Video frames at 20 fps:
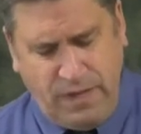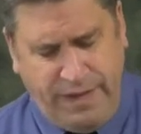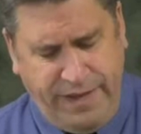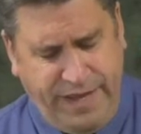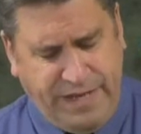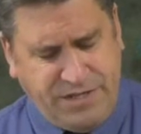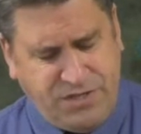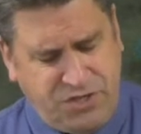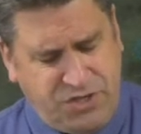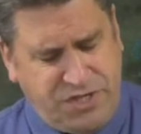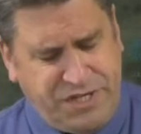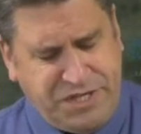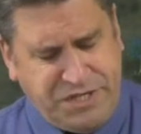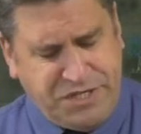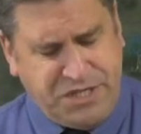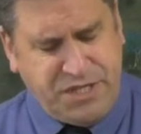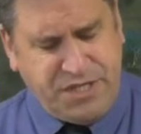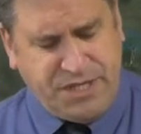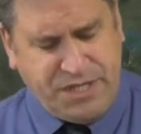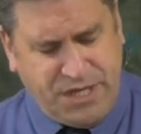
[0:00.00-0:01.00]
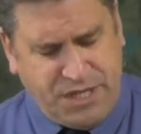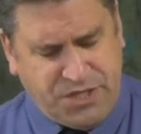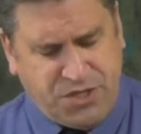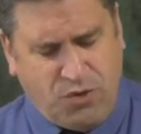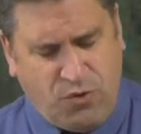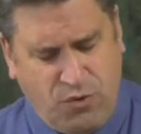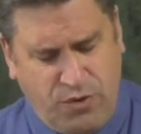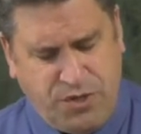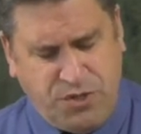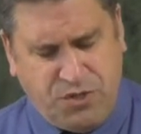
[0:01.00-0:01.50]
And Jesus is
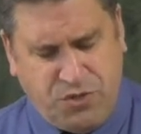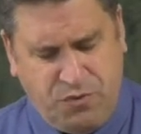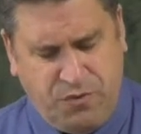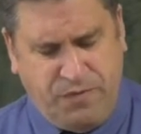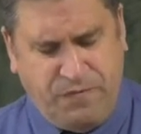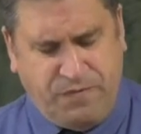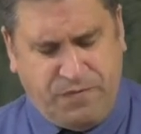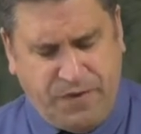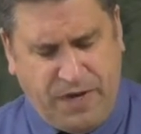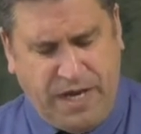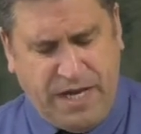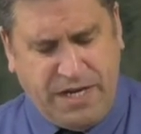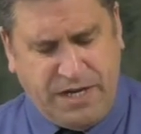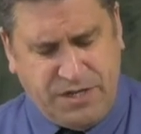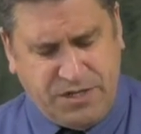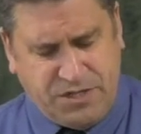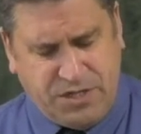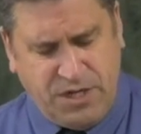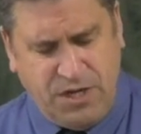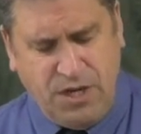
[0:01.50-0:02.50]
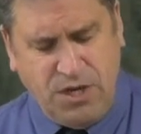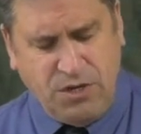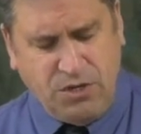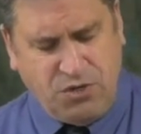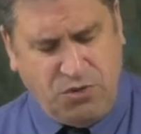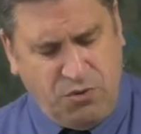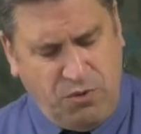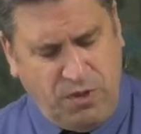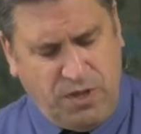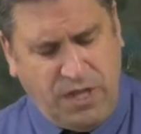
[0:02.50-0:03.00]
going to invite us
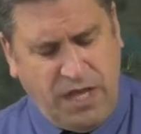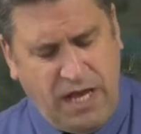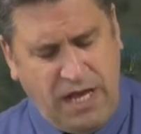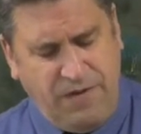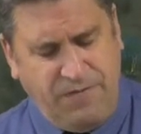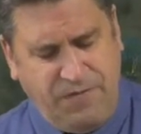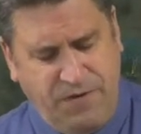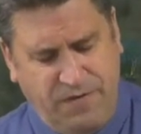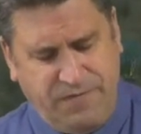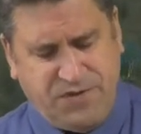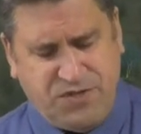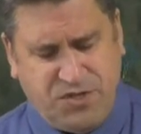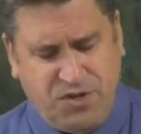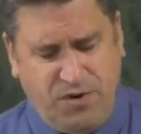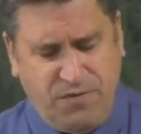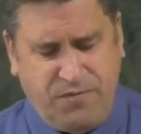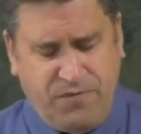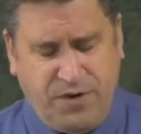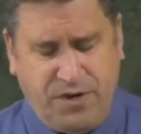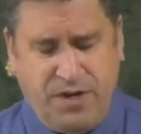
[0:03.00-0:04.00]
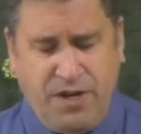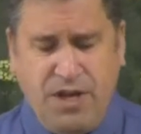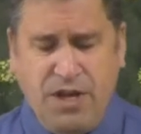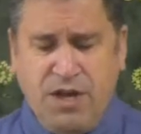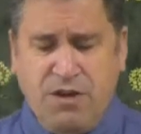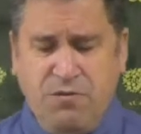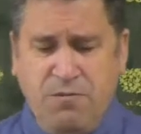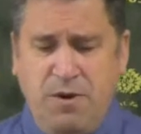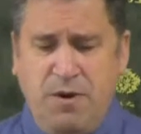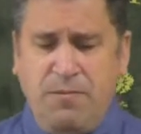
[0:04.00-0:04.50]
to a life of suffering.
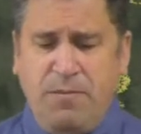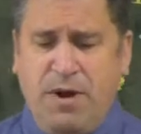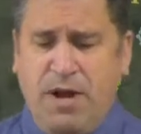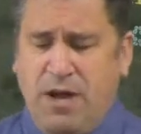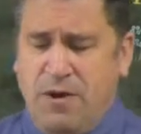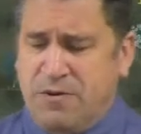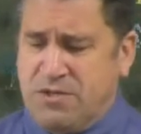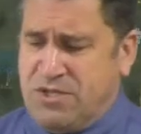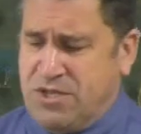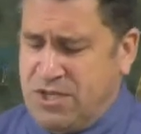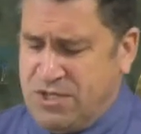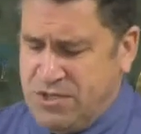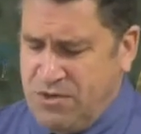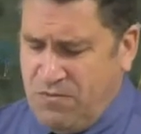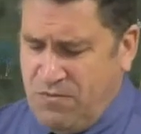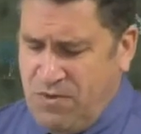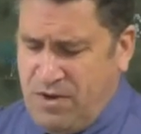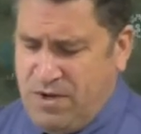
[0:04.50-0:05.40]
You remember how it says in